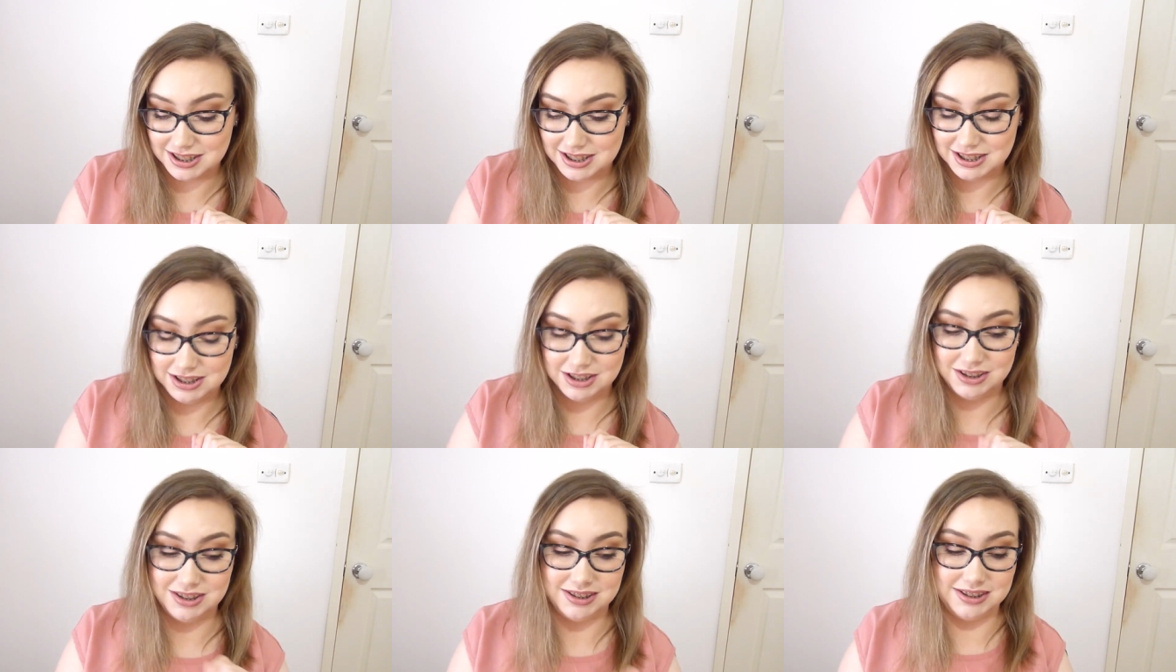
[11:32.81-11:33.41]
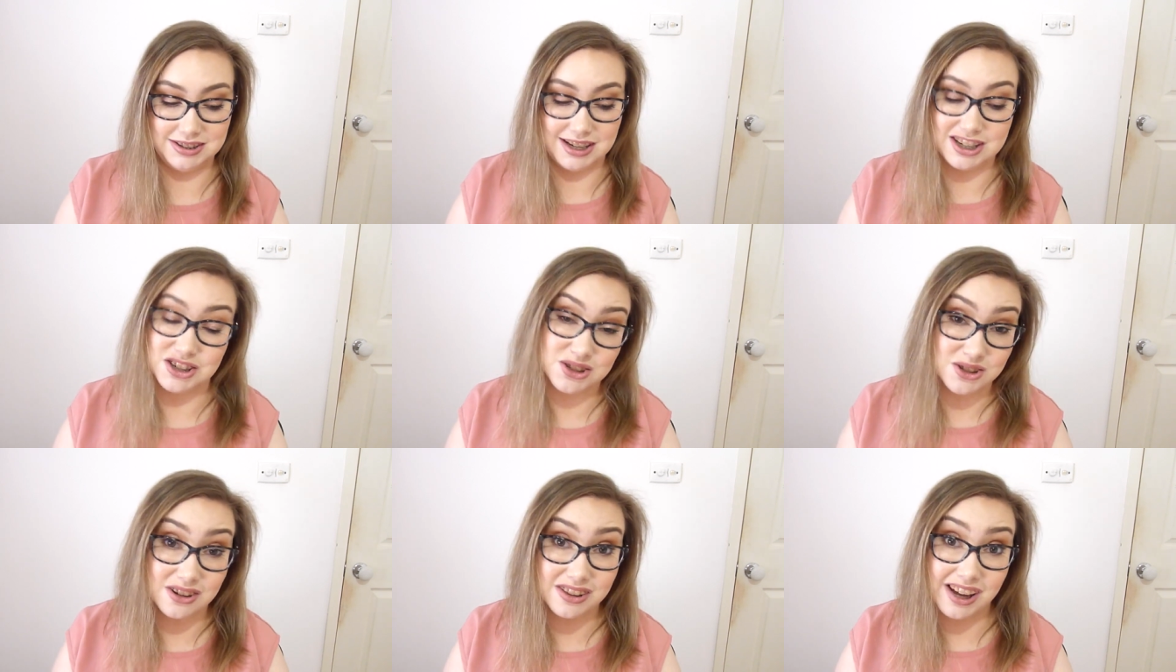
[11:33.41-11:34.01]
Because I
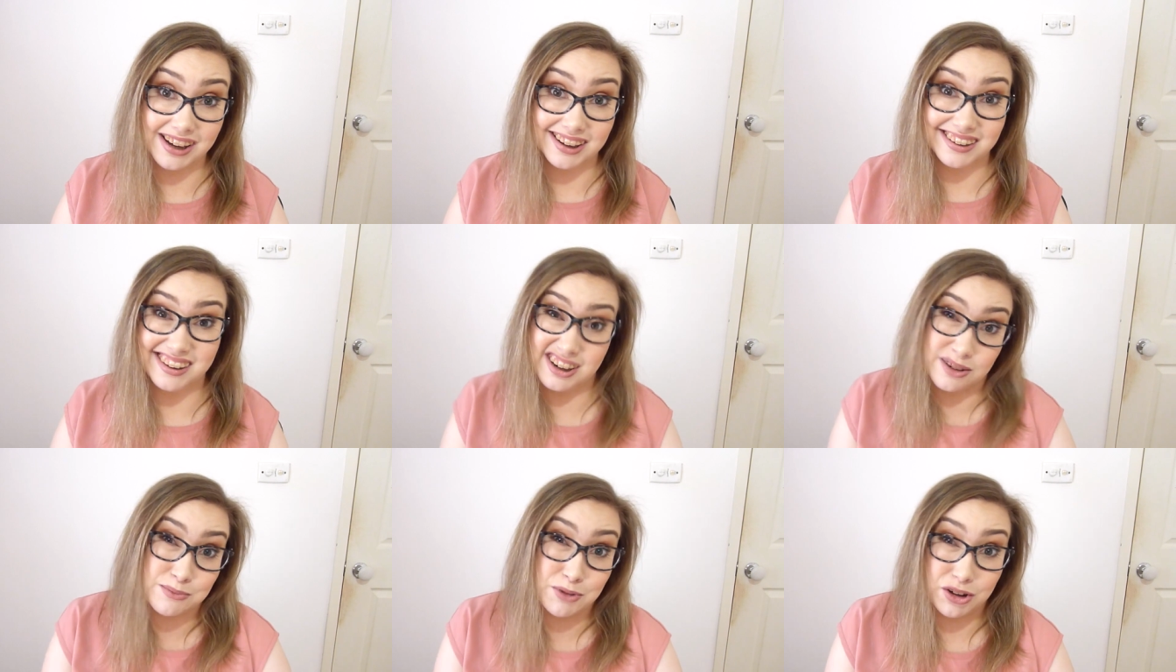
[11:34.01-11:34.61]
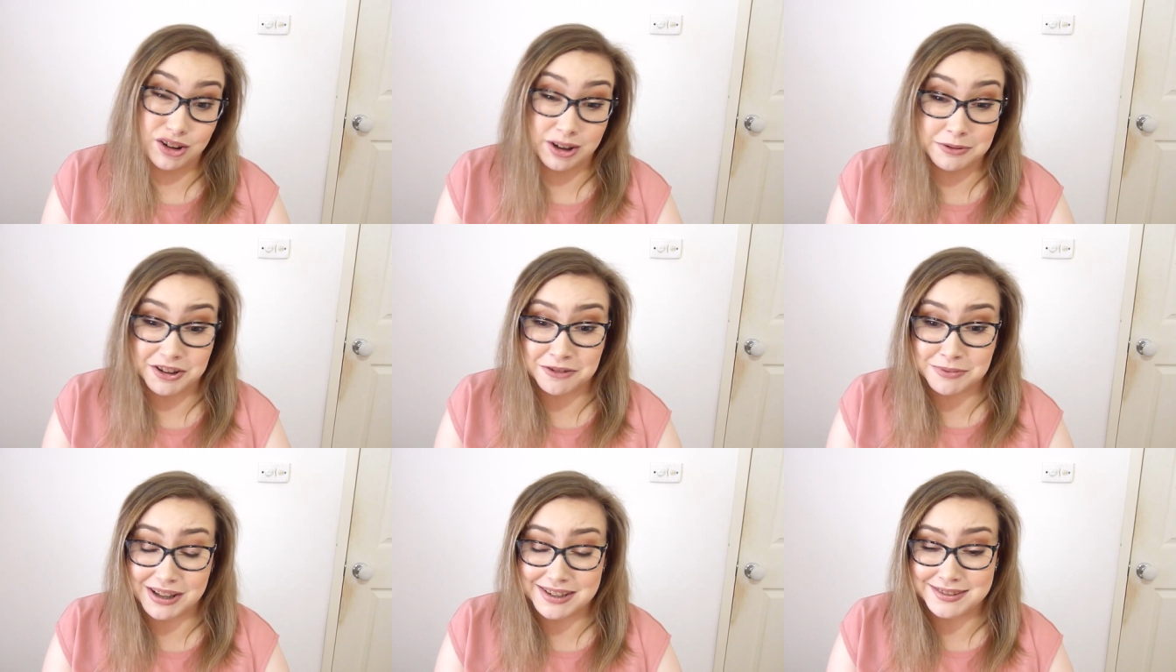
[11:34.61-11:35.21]
just don't like it, and I'm not going to be
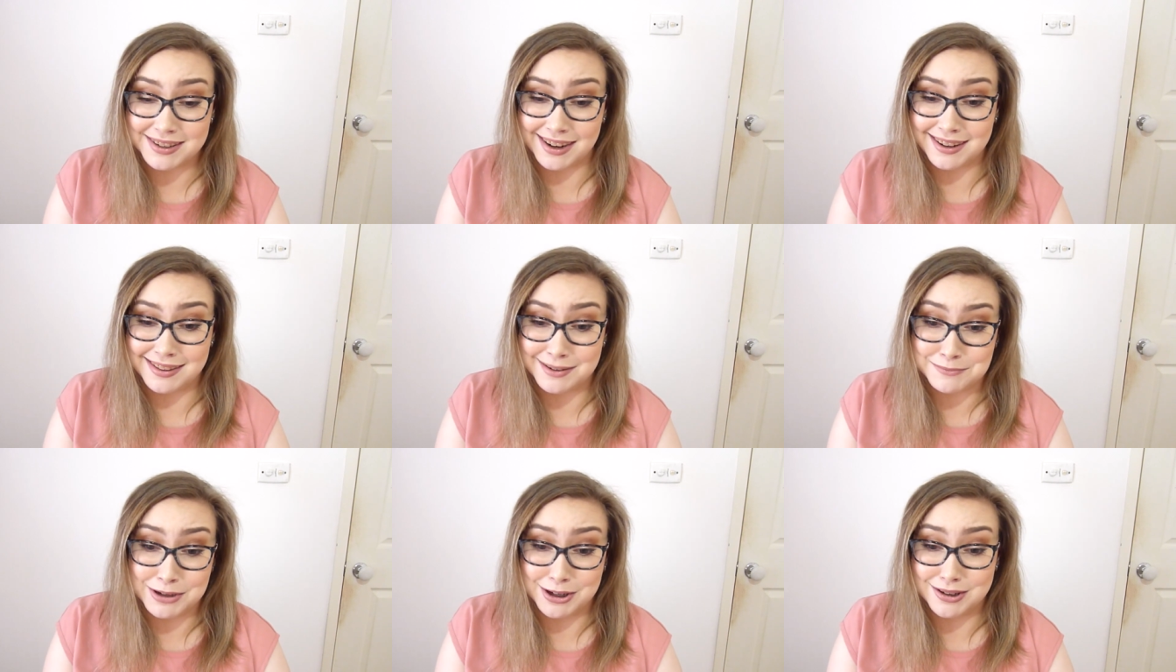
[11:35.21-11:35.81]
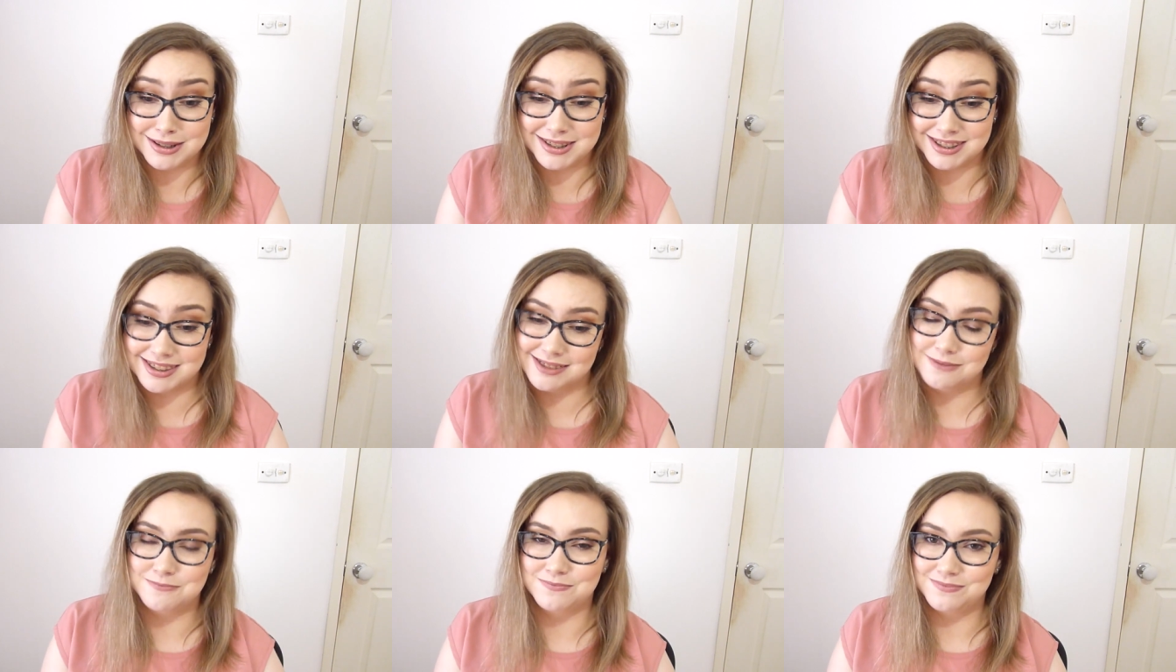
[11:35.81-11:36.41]
replacing anything because
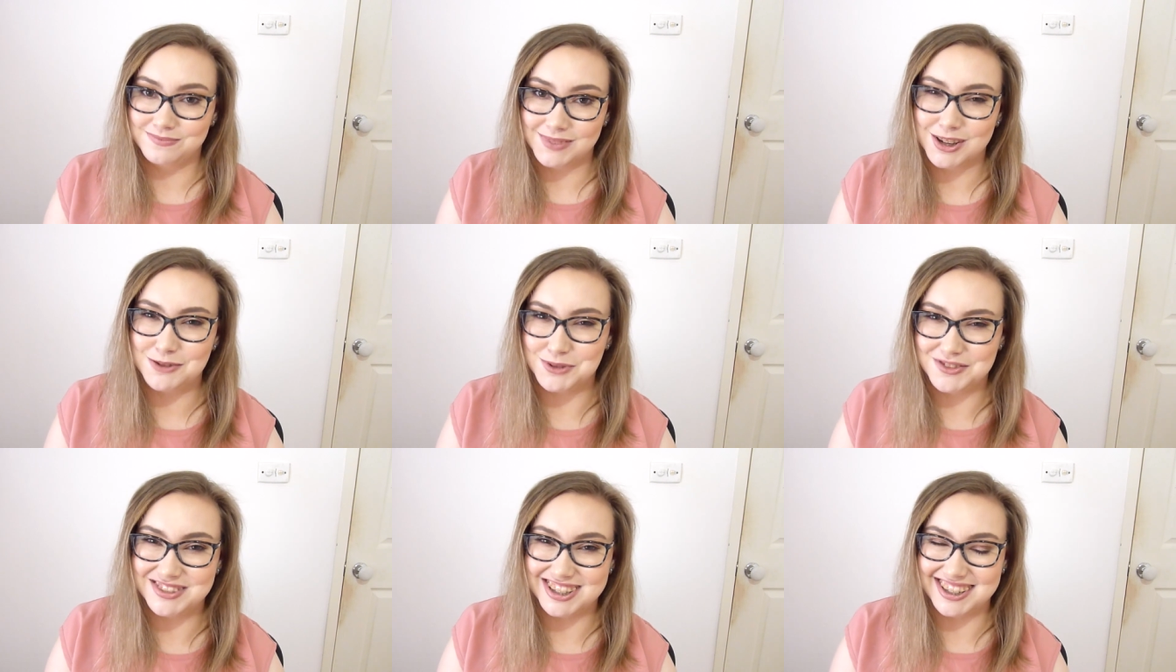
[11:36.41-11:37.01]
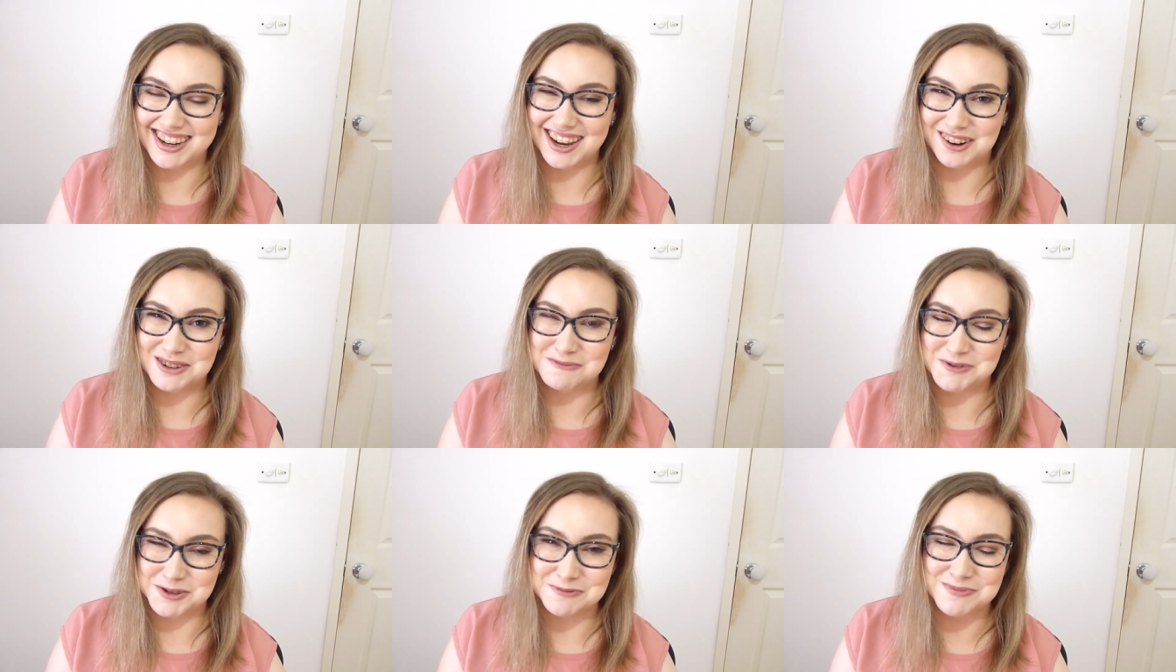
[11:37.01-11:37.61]
we've seen how
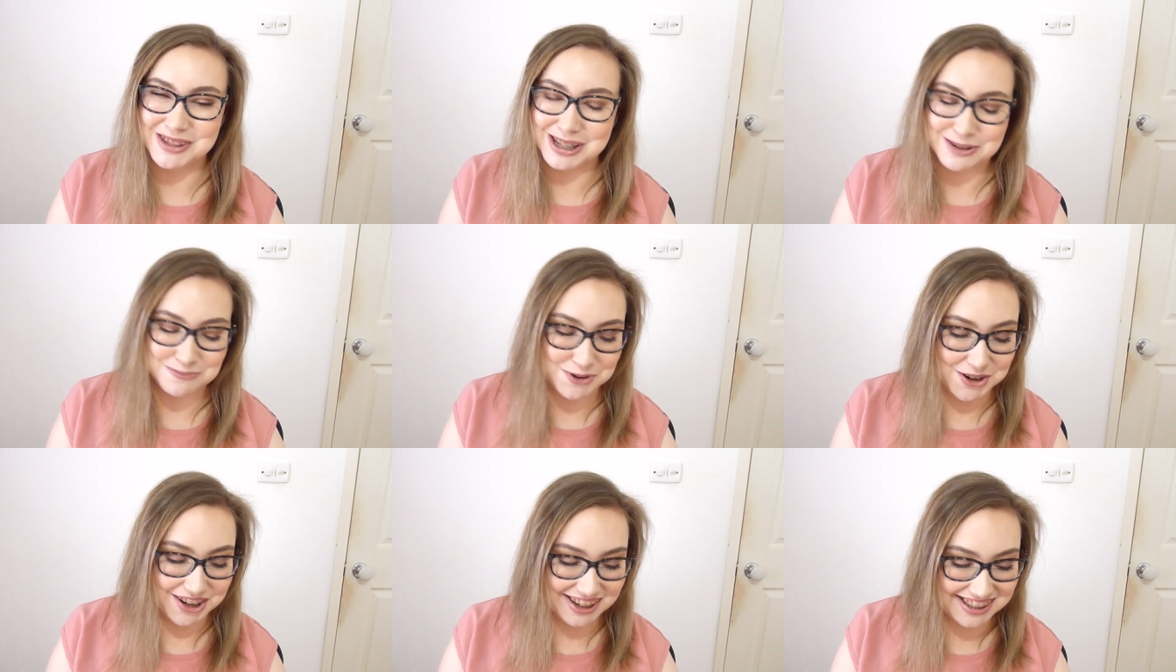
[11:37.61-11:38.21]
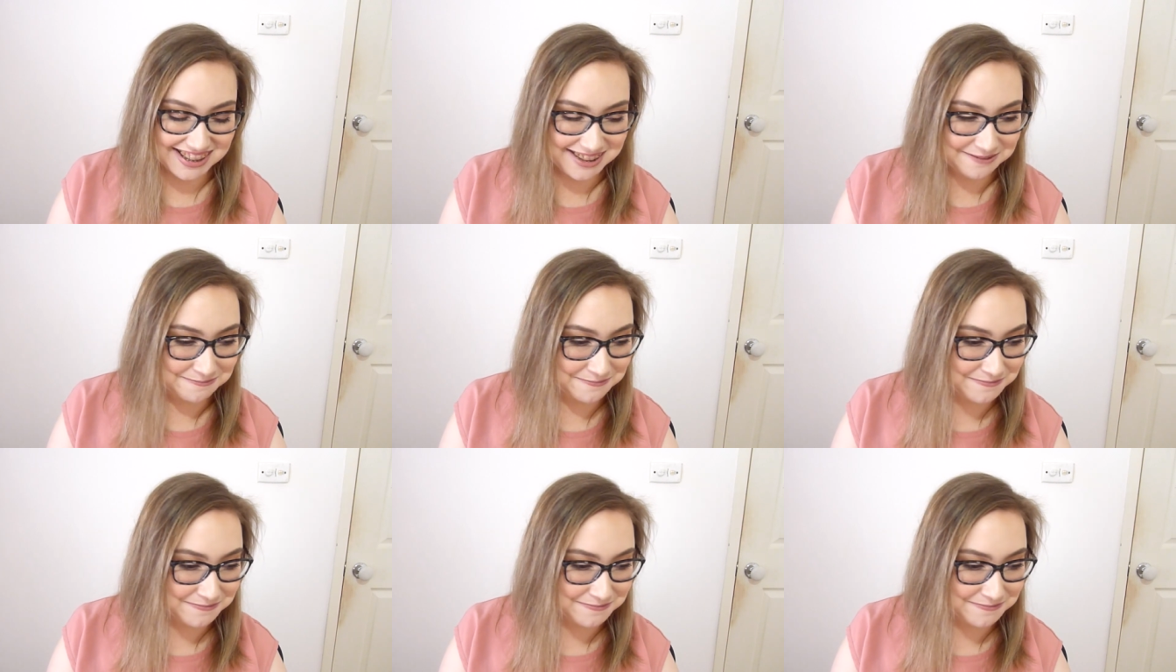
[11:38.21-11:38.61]
I'm doing with lip products.